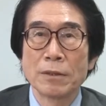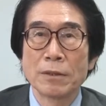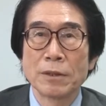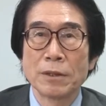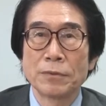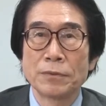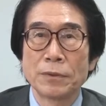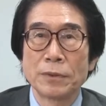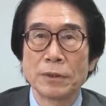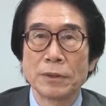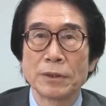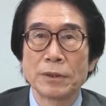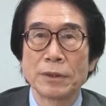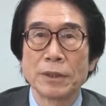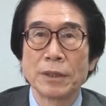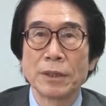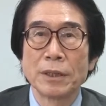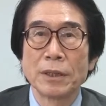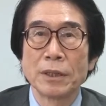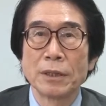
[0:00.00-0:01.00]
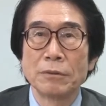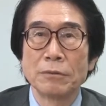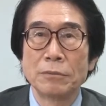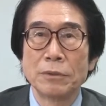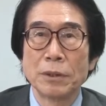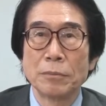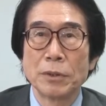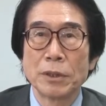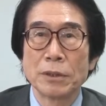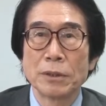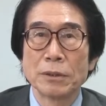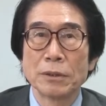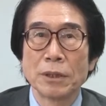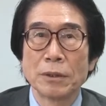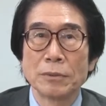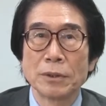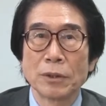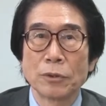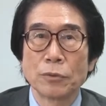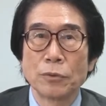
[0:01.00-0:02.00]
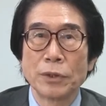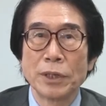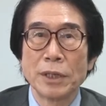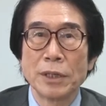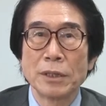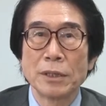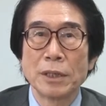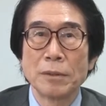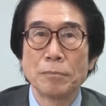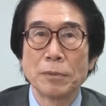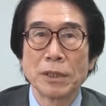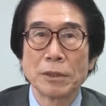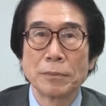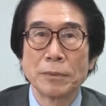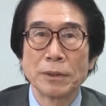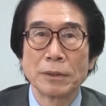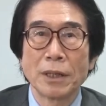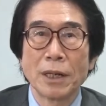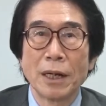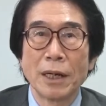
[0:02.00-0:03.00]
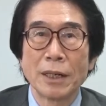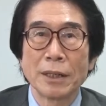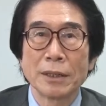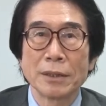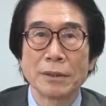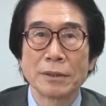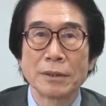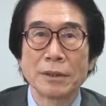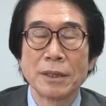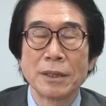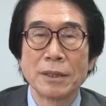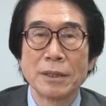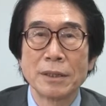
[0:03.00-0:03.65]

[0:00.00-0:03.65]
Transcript: the first, revision of the green investment guidance.